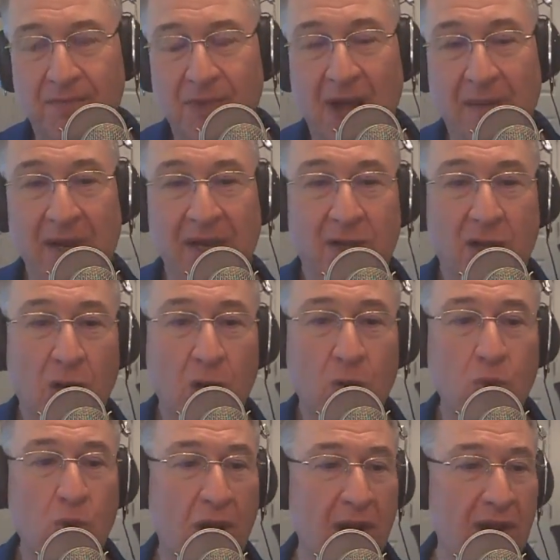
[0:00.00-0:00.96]
They're
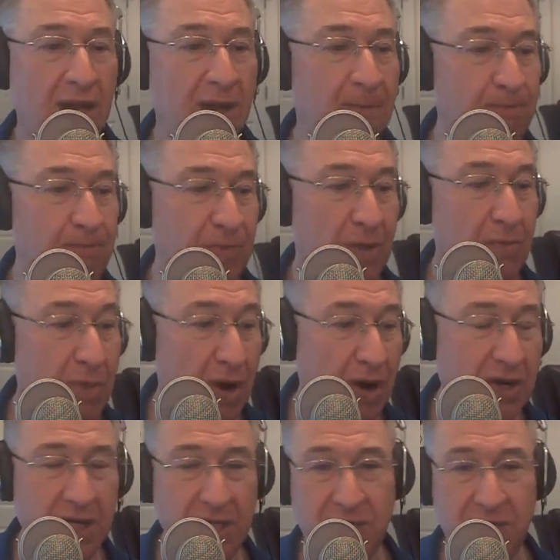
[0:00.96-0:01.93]
running
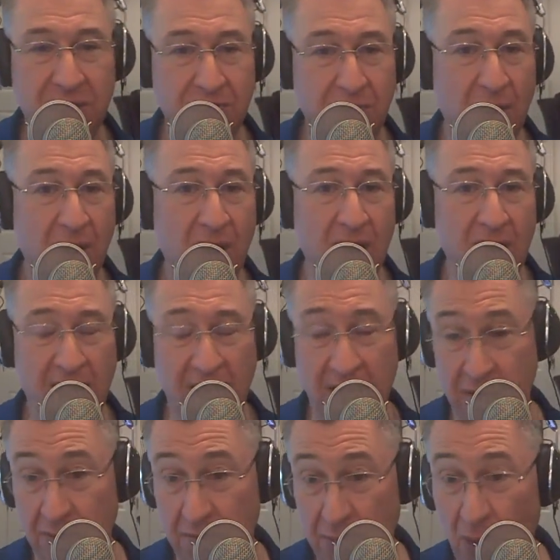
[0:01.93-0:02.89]
Marcus Smart
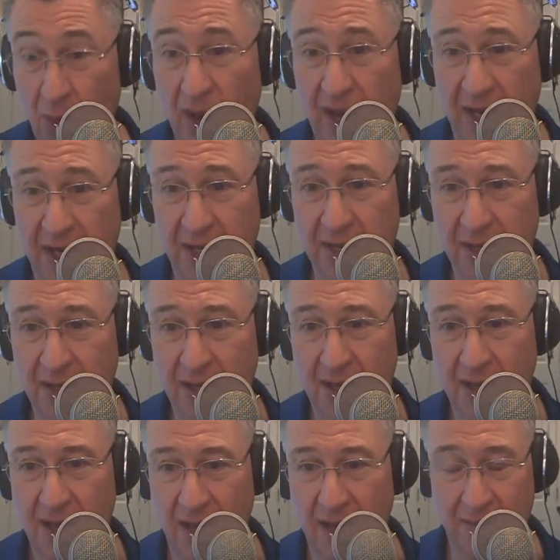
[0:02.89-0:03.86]
at the point,
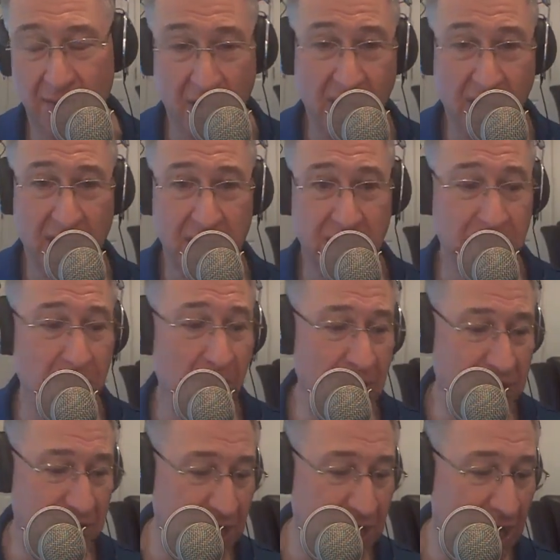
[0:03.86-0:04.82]
and Marcus
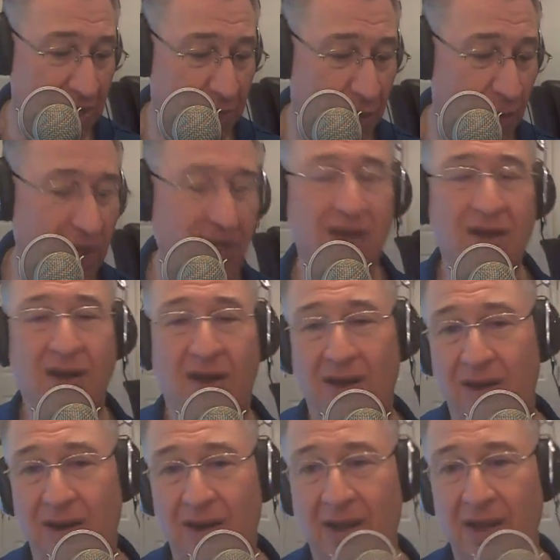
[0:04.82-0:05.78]
Smart's not a point
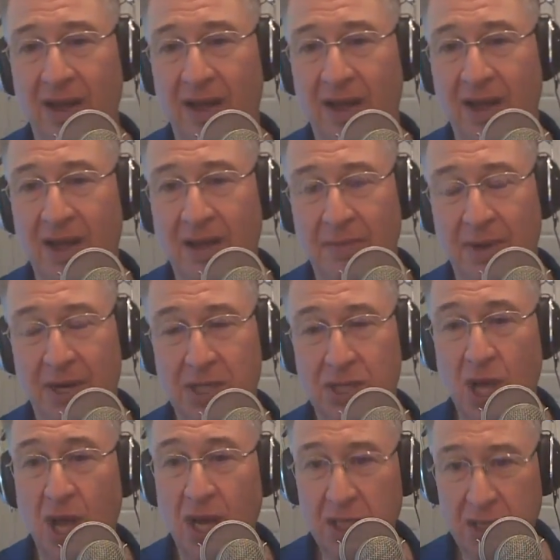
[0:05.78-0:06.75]
guard. But as
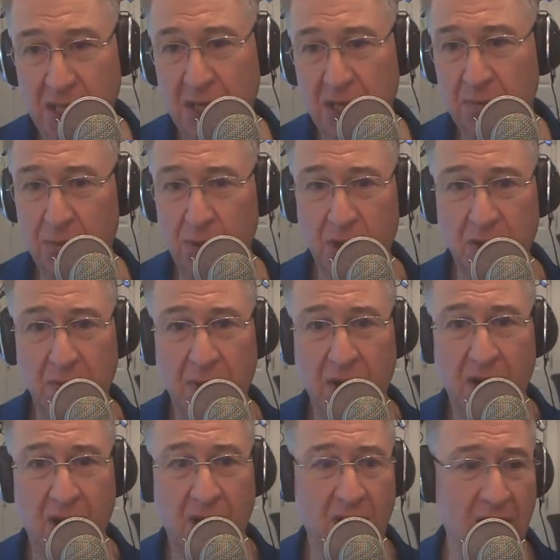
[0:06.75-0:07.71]
long as he can put the
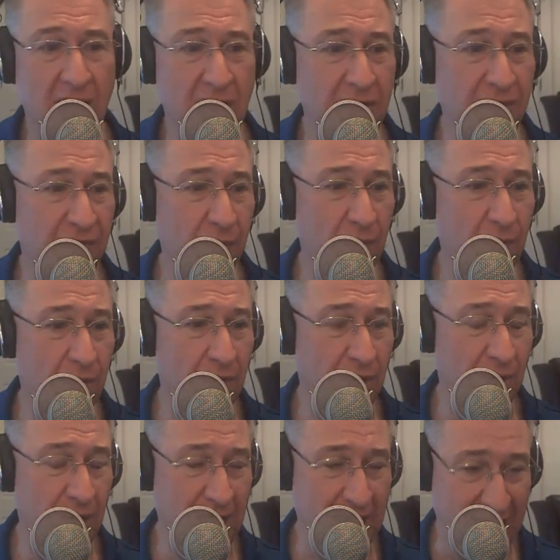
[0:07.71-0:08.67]
ball on the
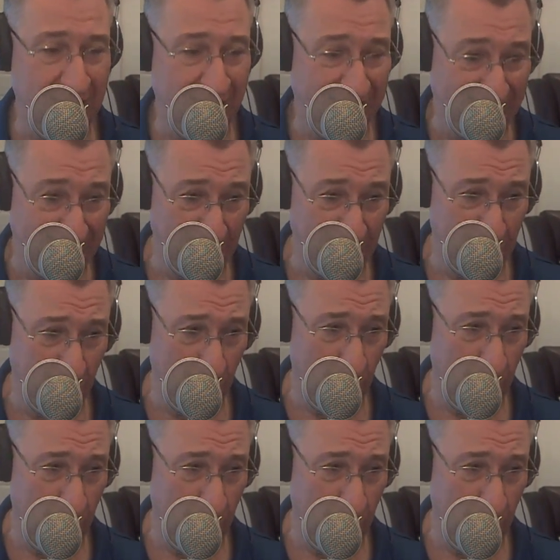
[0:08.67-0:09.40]
floor and get to